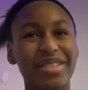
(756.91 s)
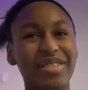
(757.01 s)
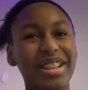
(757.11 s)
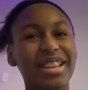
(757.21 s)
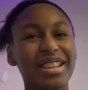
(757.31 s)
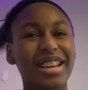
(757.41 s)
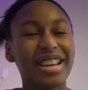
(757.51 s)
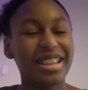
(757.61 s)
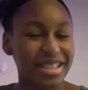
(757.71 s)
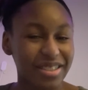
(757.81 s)
But like,
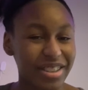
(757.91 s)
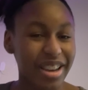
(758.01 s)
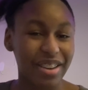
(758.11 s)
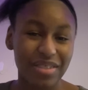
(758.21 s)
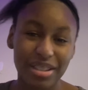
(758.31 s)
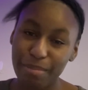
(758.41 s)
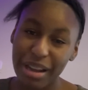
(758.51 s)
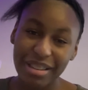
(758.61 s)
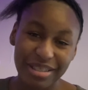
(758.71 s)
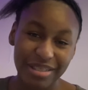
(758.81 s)
sometimes the
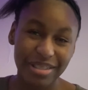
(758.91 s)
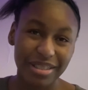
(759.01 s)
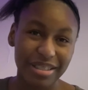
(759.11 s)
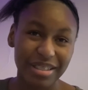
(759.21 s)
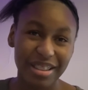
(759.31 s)
magical girl